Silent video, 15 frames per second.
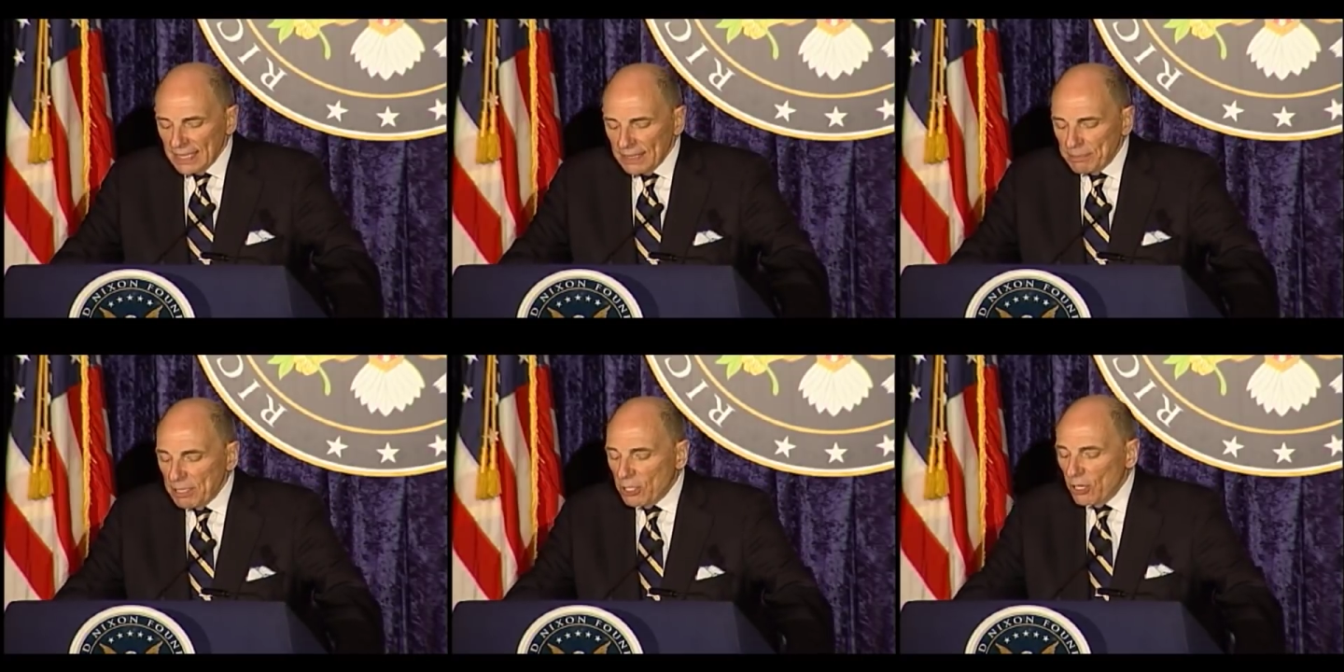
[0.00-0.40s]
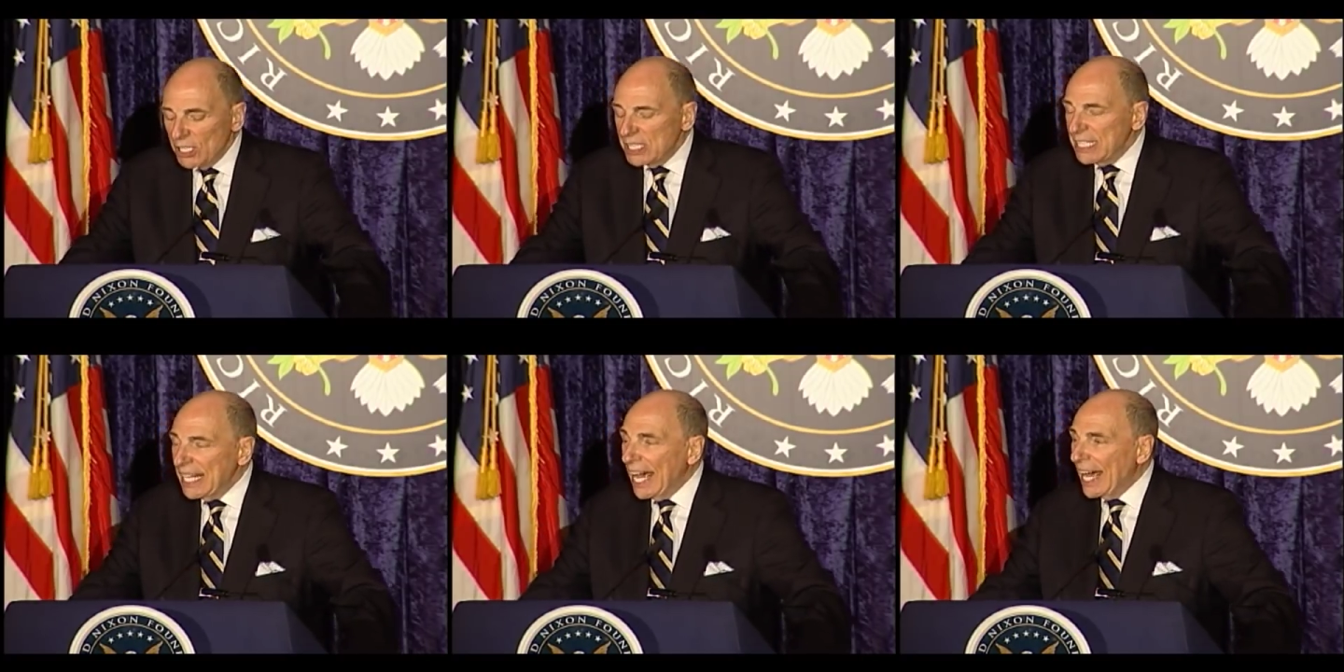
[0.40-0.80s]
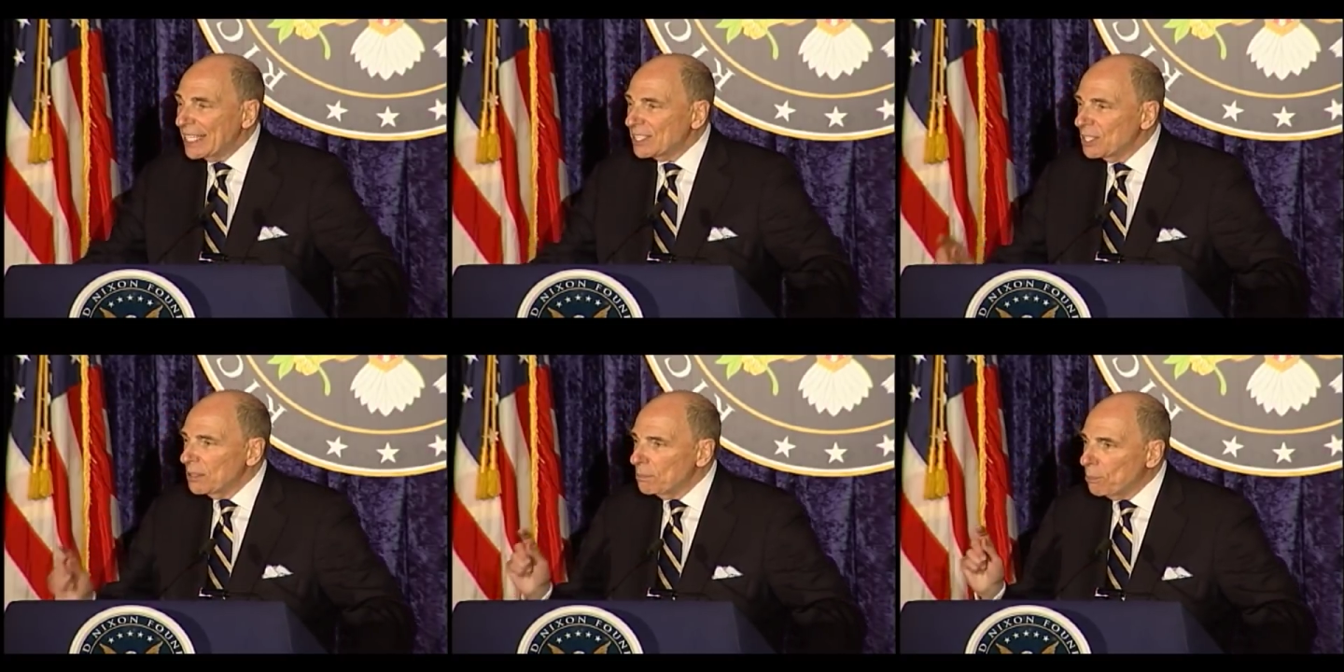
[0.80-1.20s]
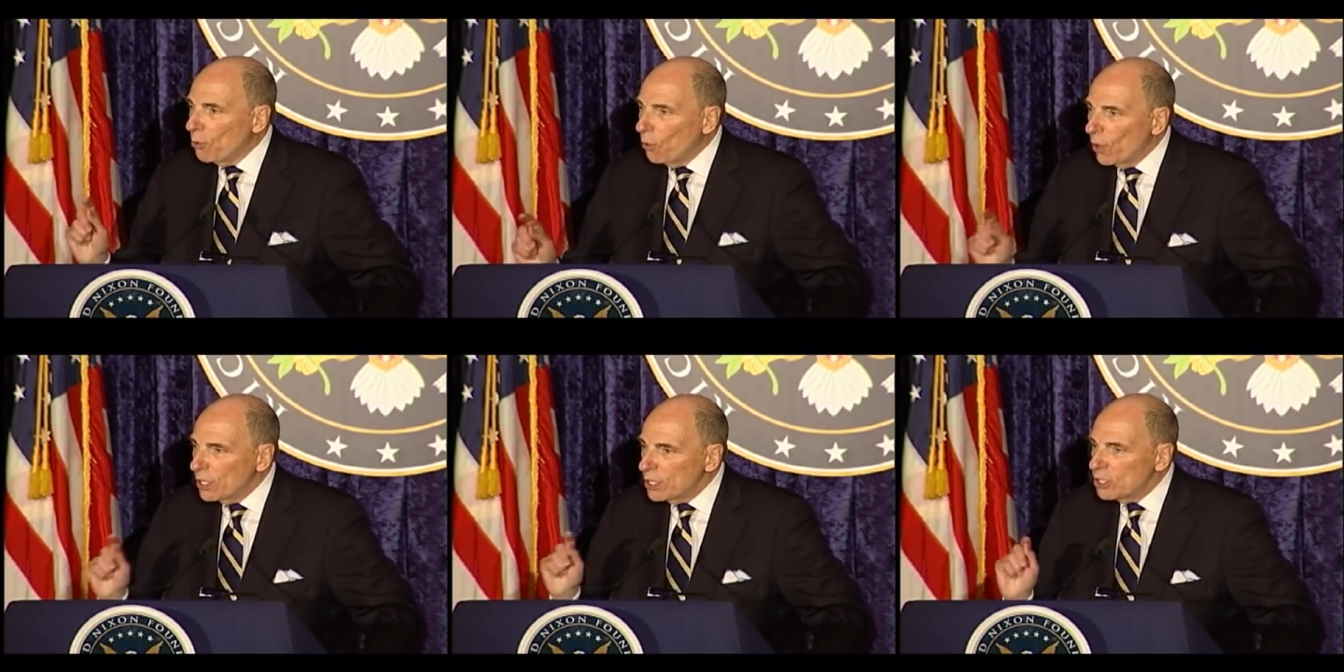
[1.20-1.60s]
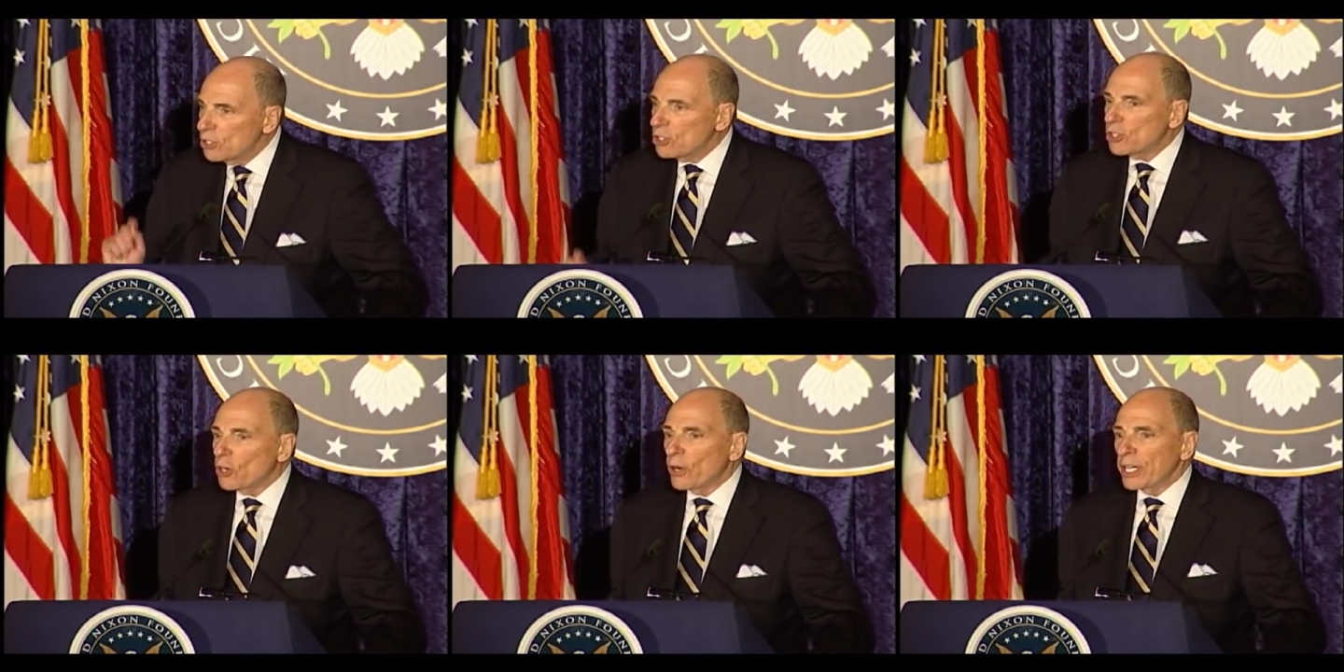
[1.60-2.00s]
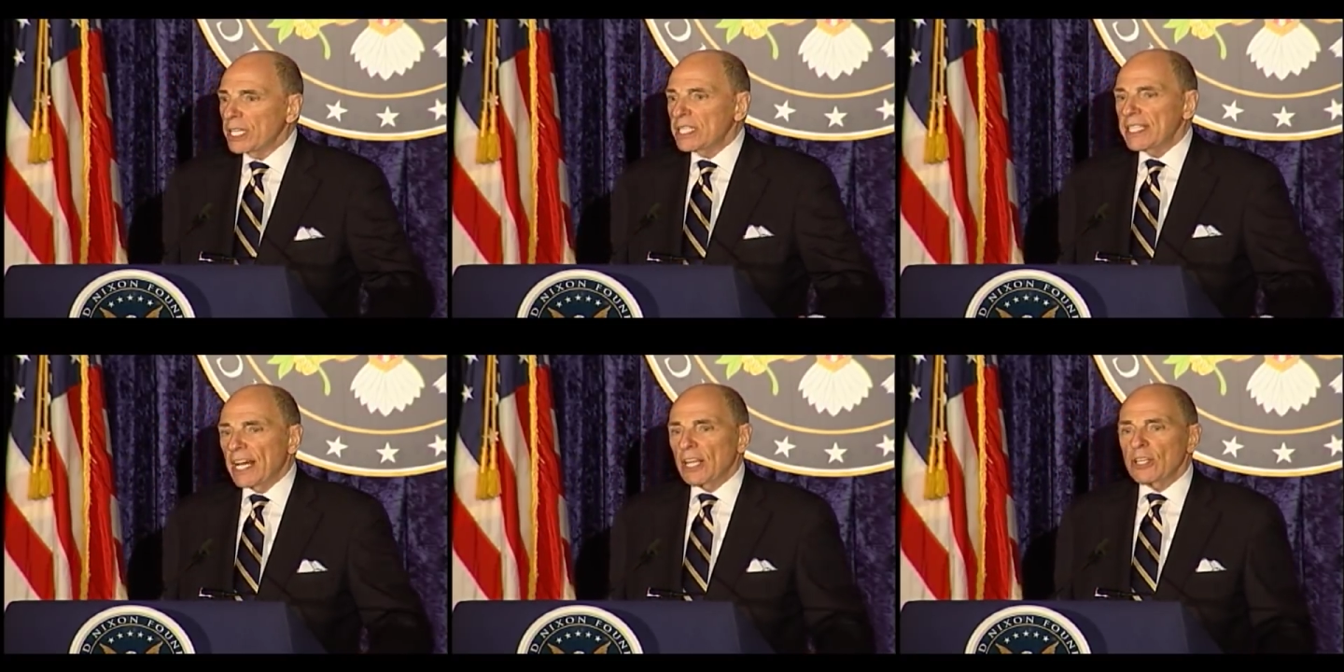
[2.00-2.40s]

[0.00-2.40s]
because he has an important story to tell